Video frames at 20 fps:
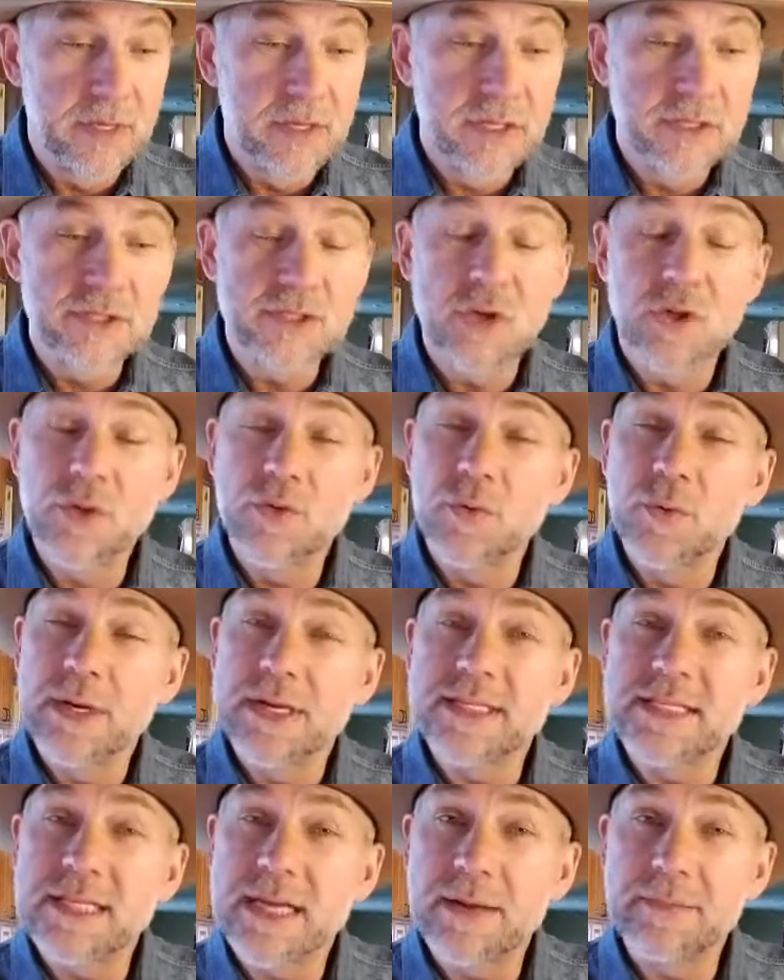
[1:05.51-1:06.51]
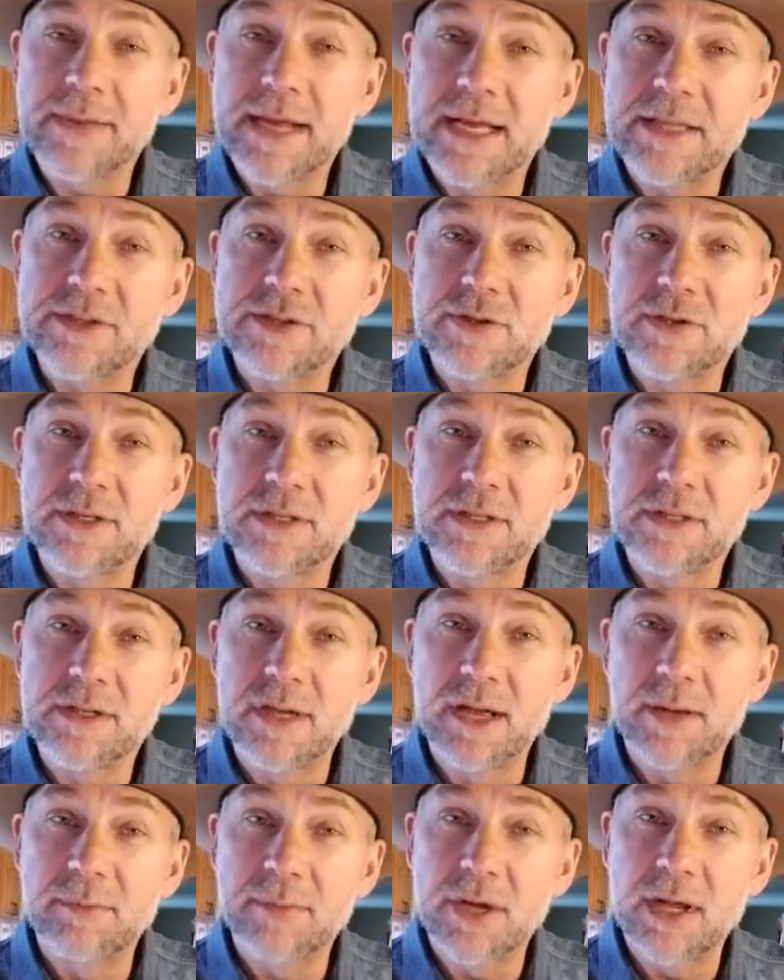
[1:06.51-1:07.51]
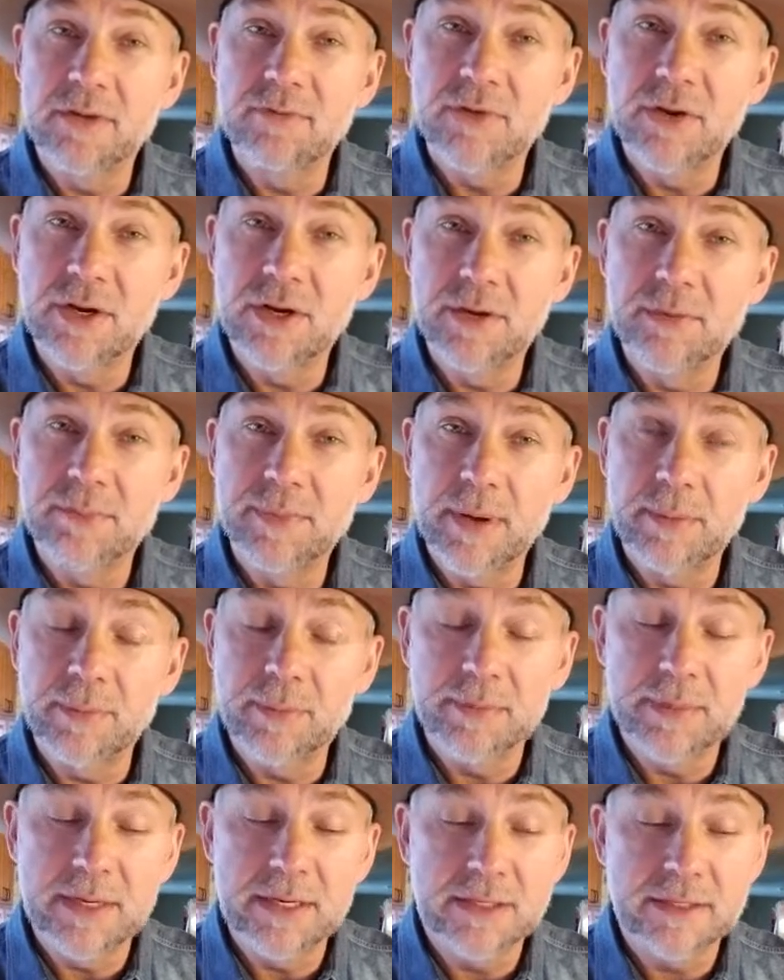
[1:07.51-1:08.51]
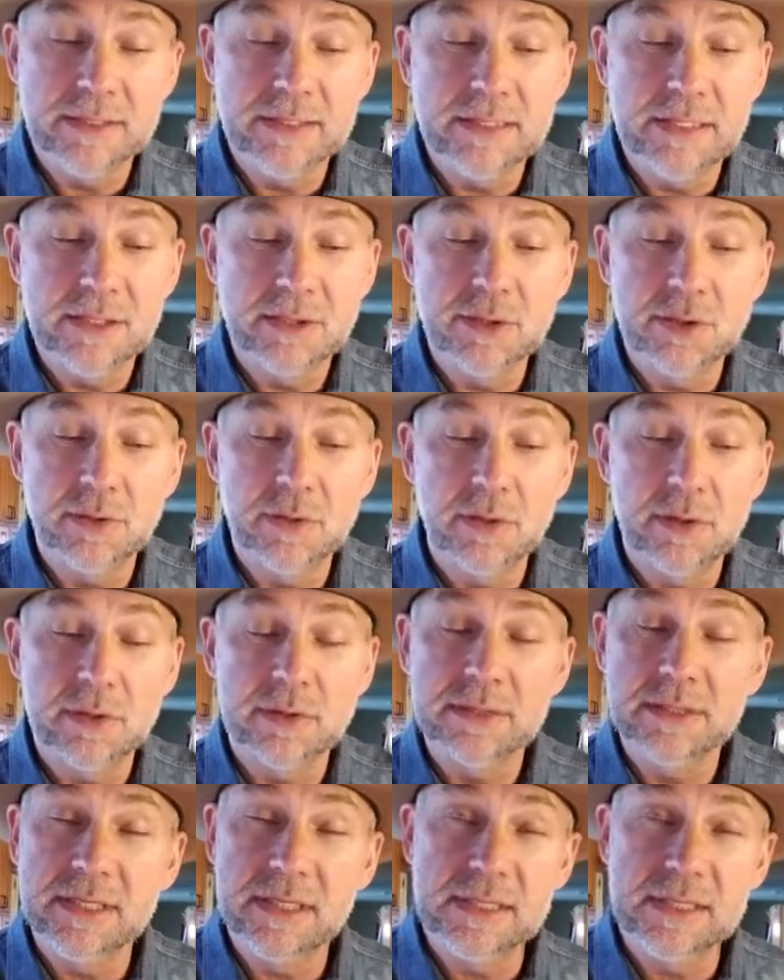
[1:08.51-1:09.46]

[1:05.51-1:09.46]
So the reason I'm covering peppermint essential oils,